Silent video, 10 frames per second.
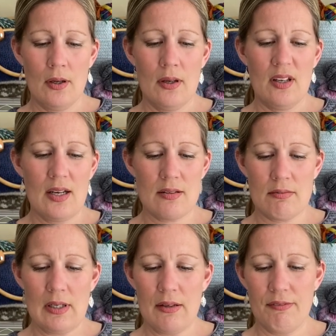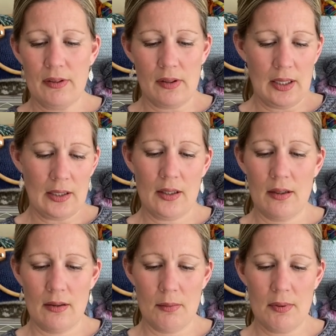it hasn't really felt like
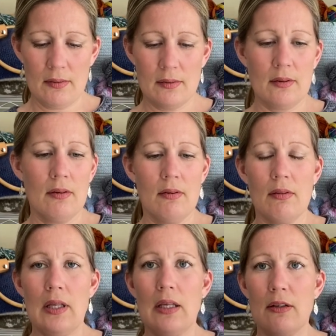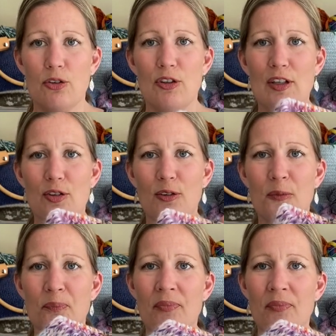the best thing to knit on.